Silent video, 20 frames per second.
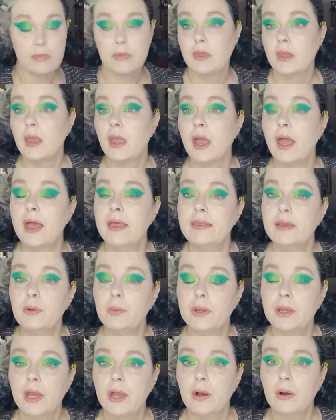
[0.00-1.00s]
And there we
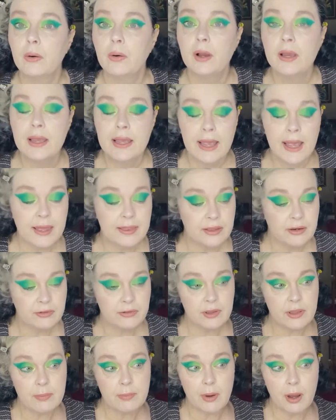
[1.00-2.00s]
go. And then for the
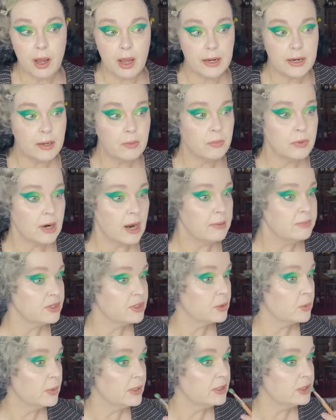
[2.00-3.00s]
bottom, where I'm just going
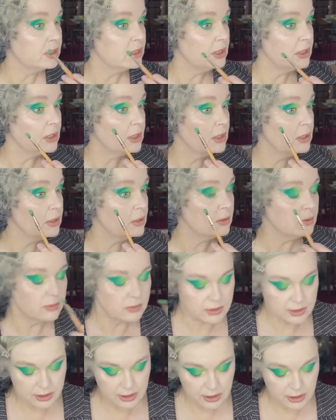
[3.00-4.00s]
to use
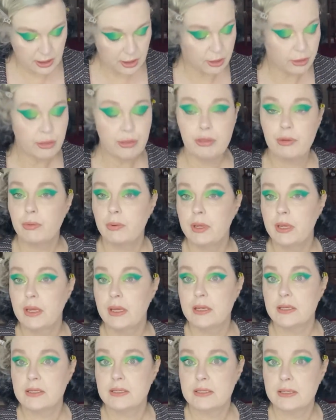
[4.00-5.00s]
the 3
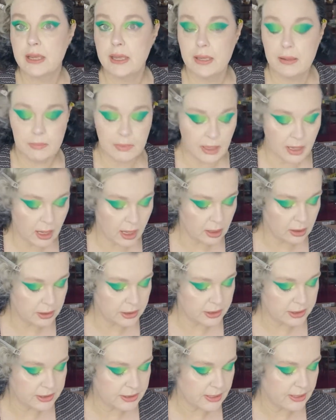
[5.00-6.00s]
same colors
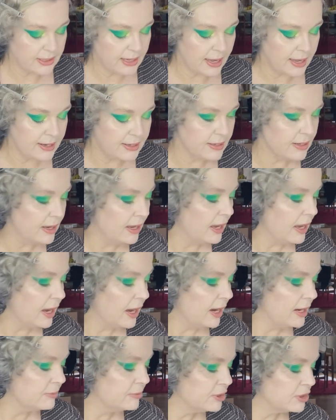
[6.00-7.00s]
again, I'm
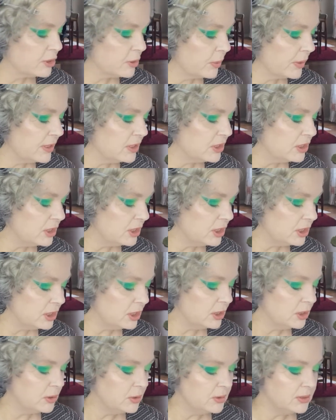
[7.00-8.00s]
just going to
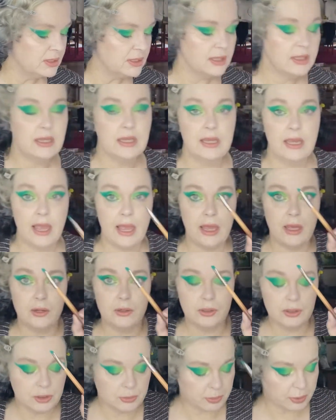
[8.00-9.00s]
use the angled
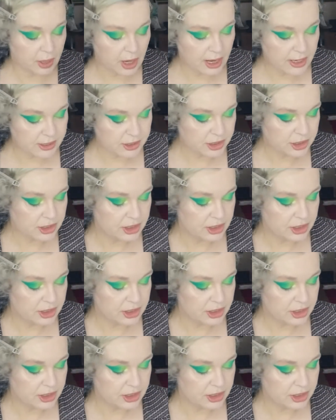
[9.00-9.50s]
brush,